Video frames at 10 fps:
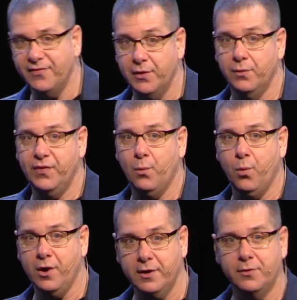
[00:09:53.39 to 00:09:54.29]
The
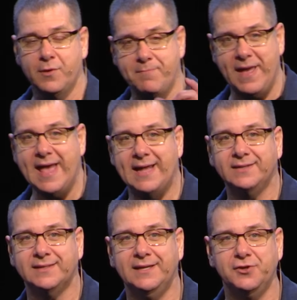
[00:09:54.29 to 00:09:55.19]
word
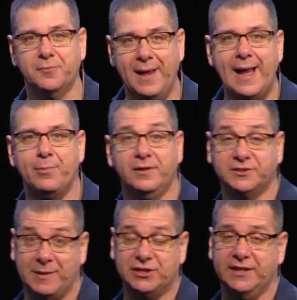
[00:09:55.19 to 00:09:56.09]
repent in your Bible,
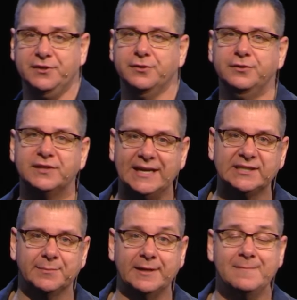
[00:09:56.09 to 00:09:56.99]
especially in your New
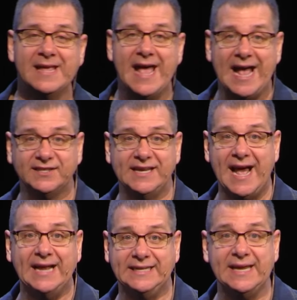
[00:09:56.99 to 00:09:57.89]
Testament, has the
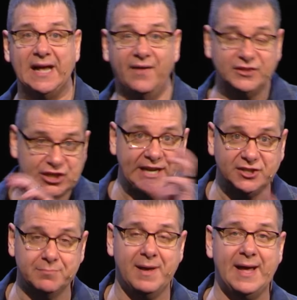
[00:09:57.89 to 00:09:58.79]
idea of a change
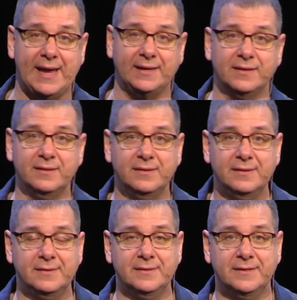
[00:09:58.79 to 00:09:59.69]
in mind.
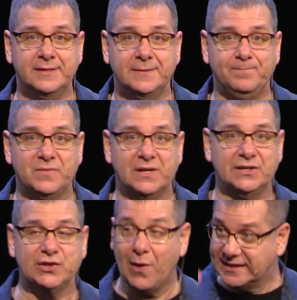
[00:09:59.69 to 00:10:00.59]

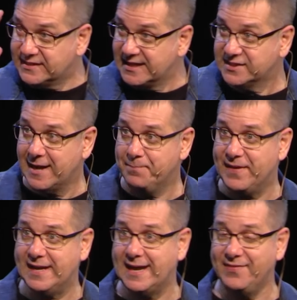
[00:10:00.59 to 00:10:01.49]
So I see
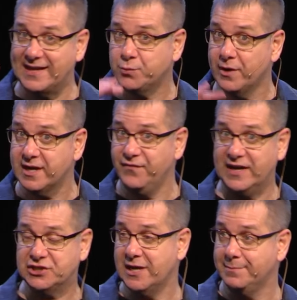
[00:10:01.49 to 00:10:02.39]
something, and that's where
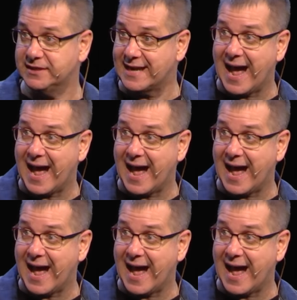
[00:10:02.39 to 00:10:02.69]
confession comes in.